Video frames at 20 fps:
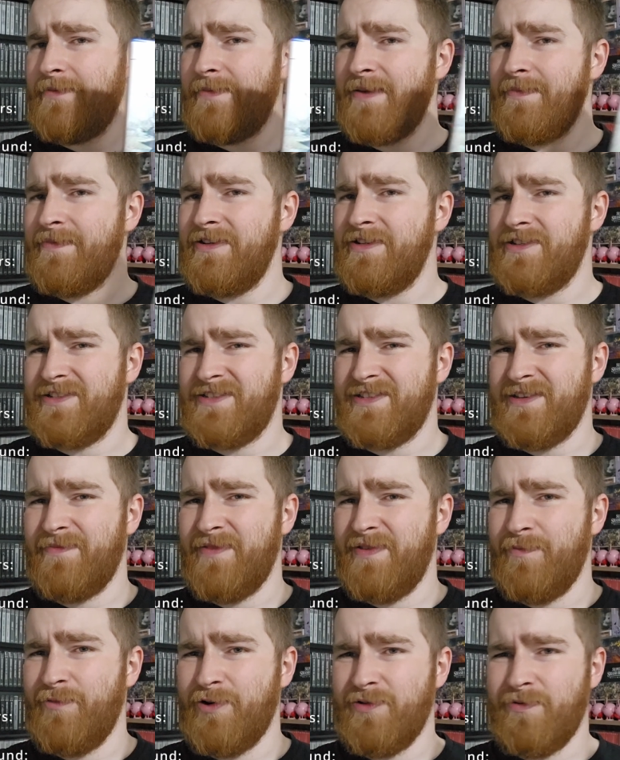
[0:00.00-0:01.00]
might be just
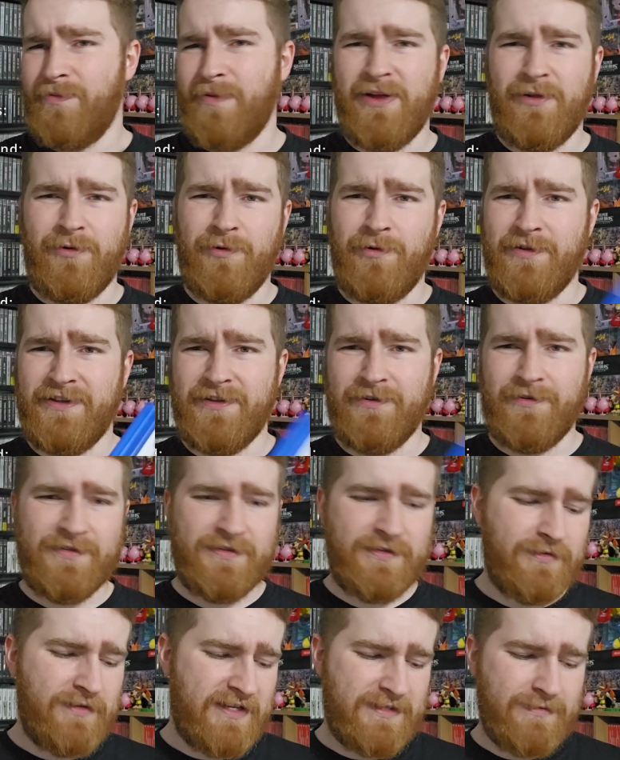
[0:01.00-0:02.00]
something worthwhile holding on
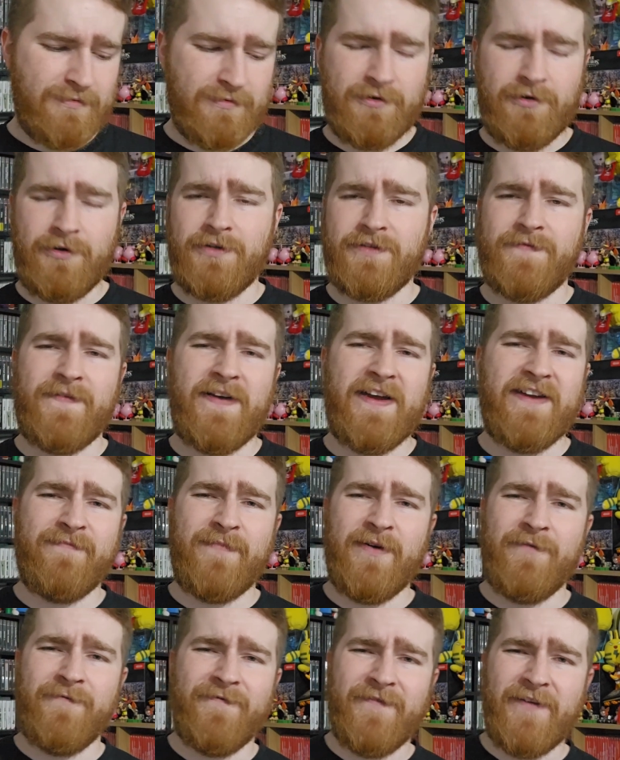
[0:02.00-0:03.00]
to. This one costs
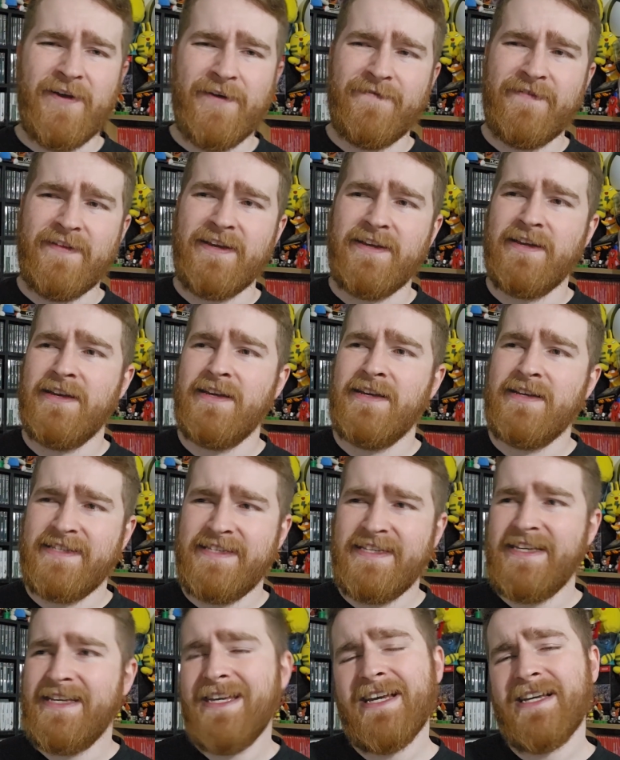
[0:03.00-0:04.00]
£5.50,
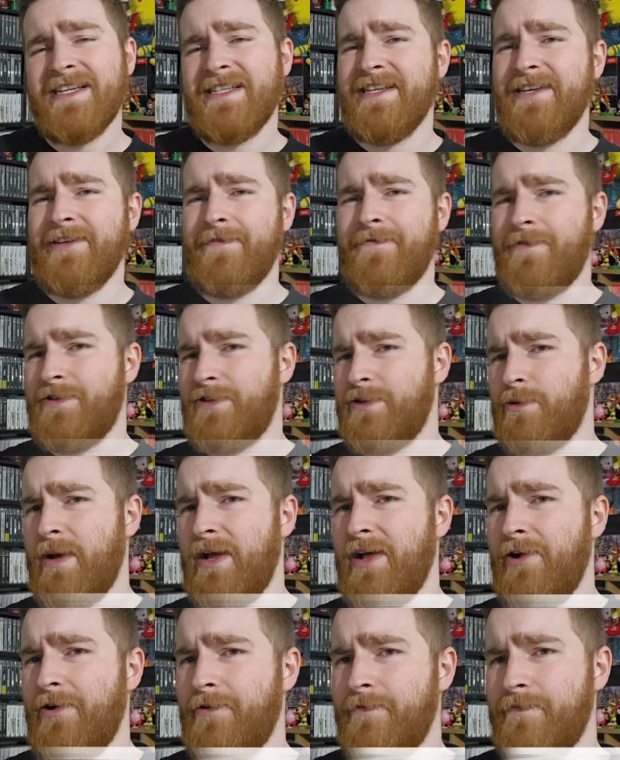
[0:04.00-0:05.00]
CEX sell for
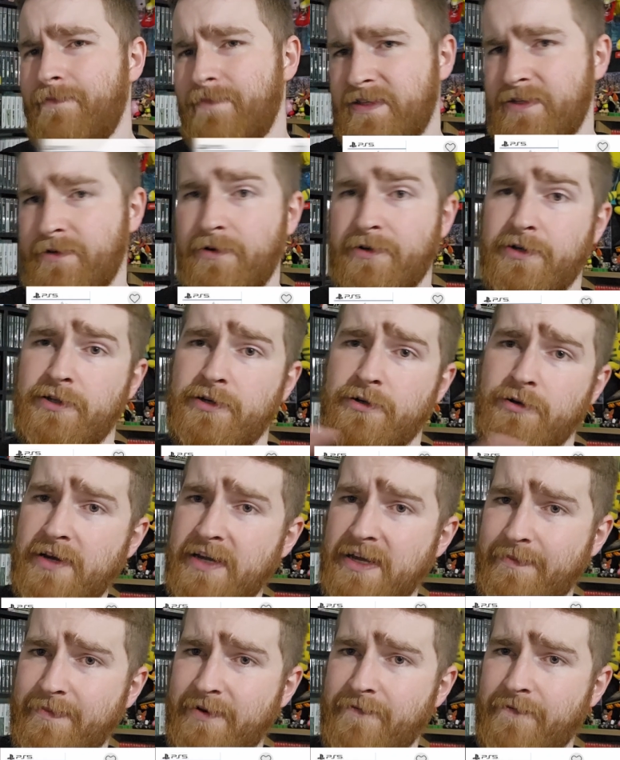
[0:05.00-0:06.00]
£12, so I could have got
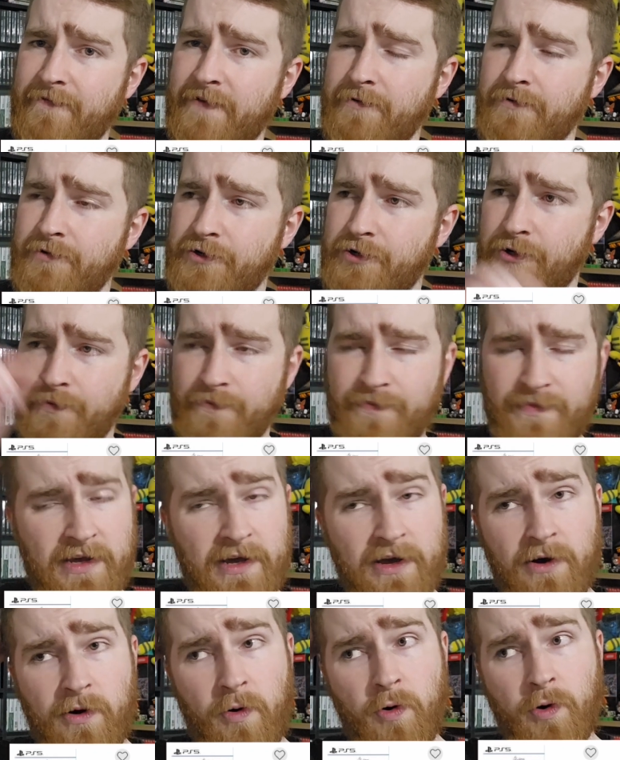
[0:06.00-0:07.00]
£8 voucher,
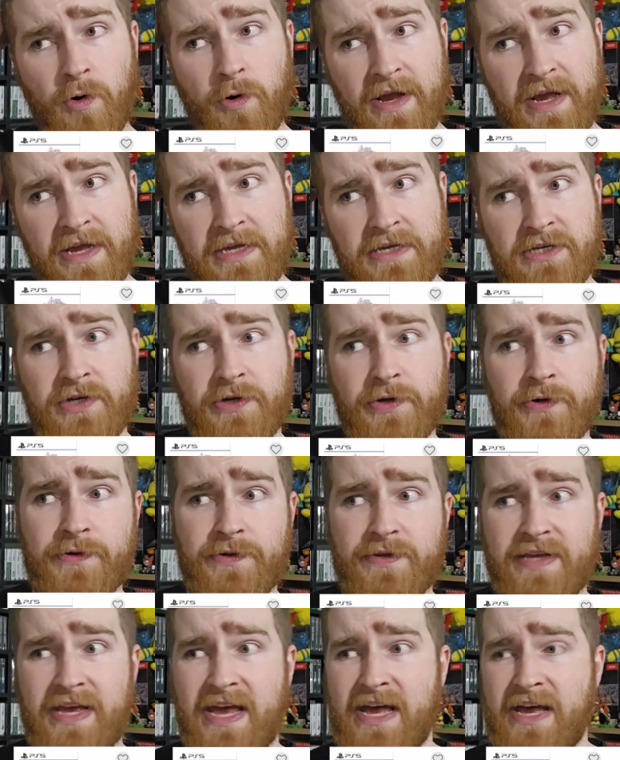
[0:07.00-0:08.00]
or I could
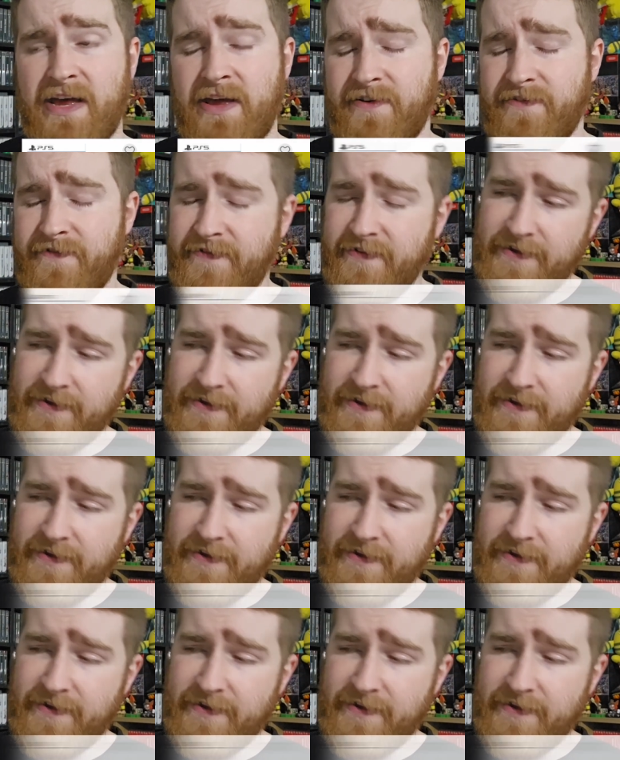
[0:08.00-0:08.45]
have